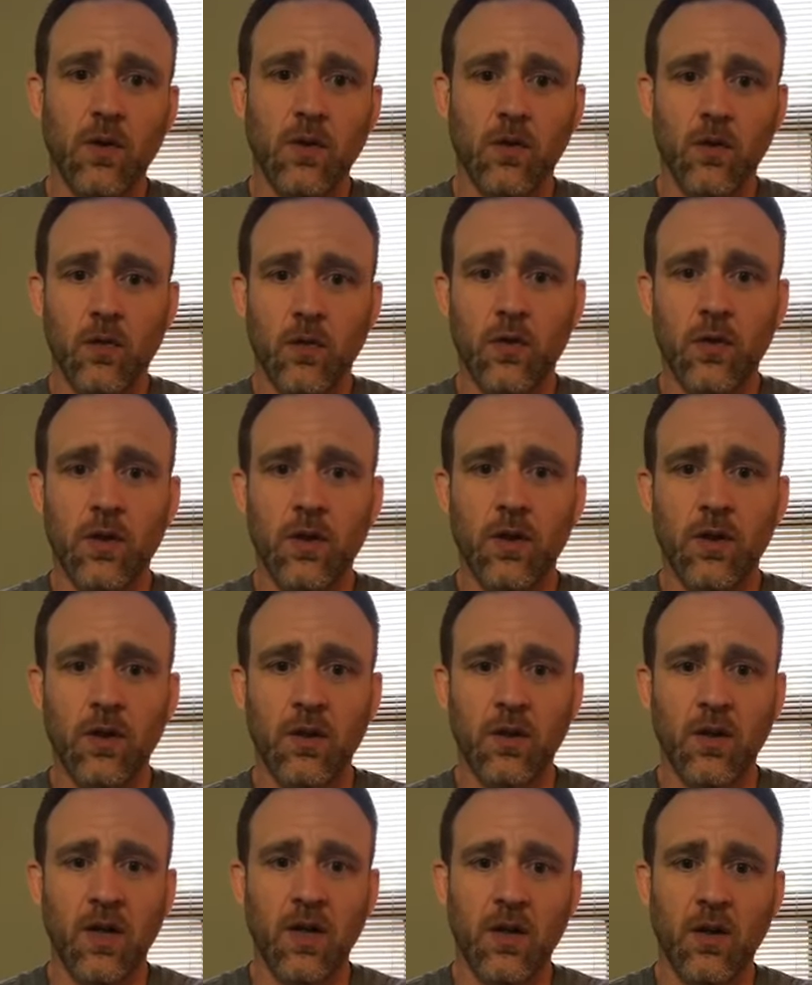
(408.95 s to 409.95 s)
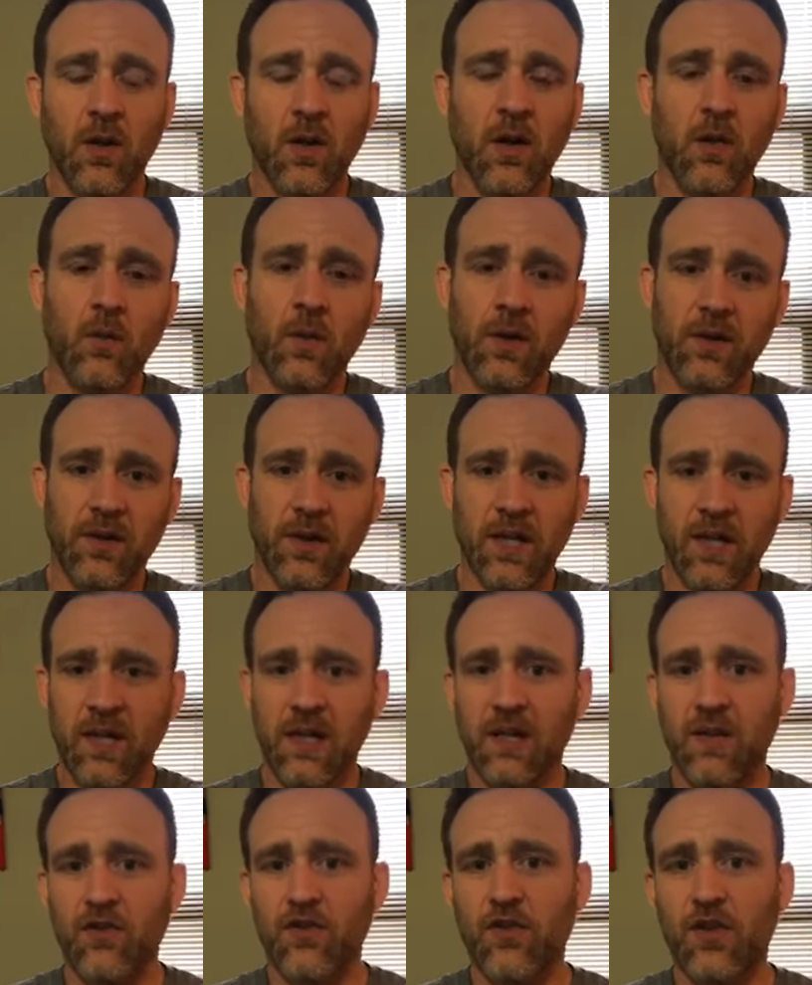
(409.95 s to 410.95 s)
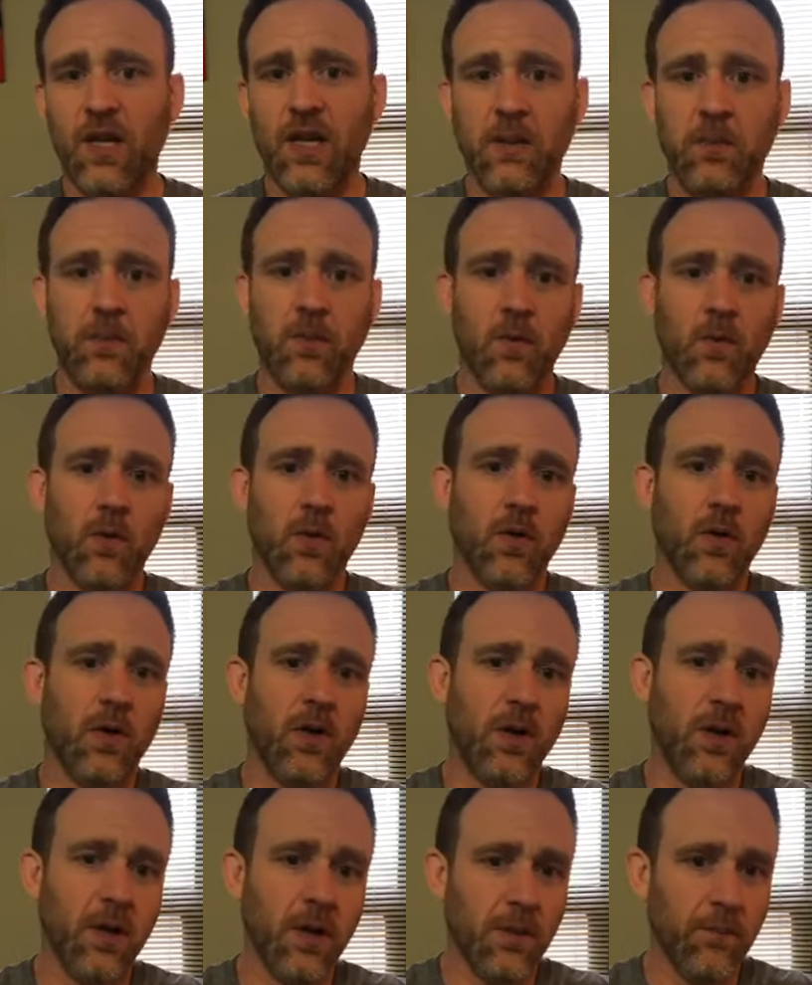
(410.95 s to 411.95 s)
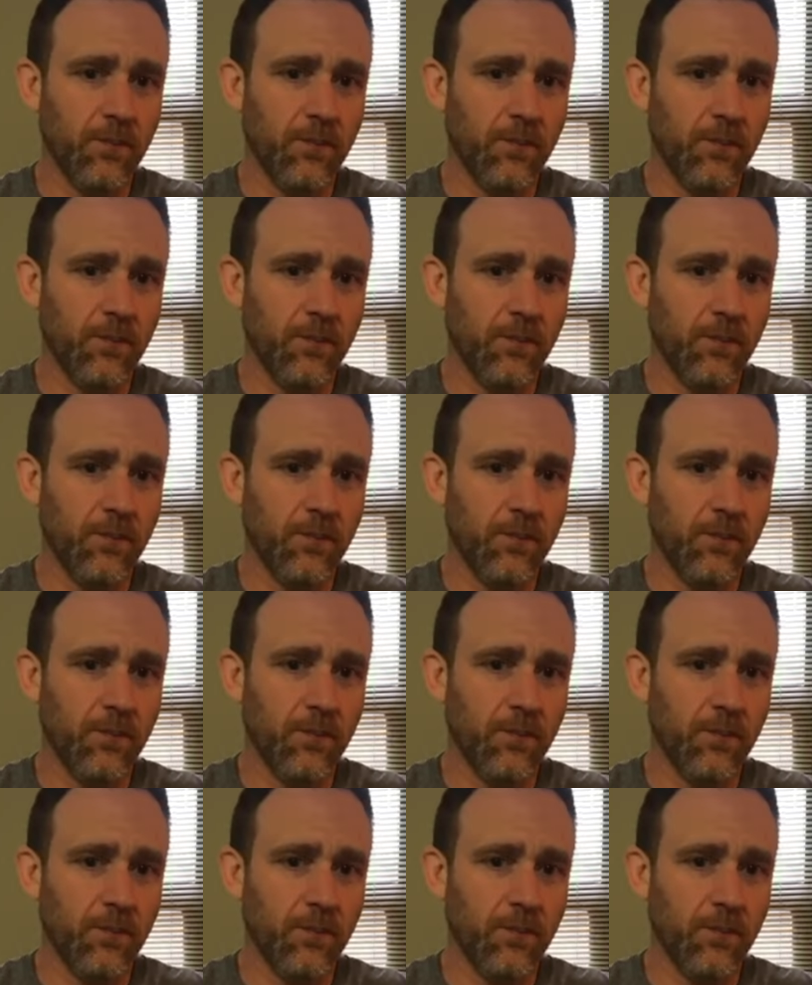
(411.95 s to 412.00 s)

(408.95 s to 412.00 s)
learn an art while they're getting in shape or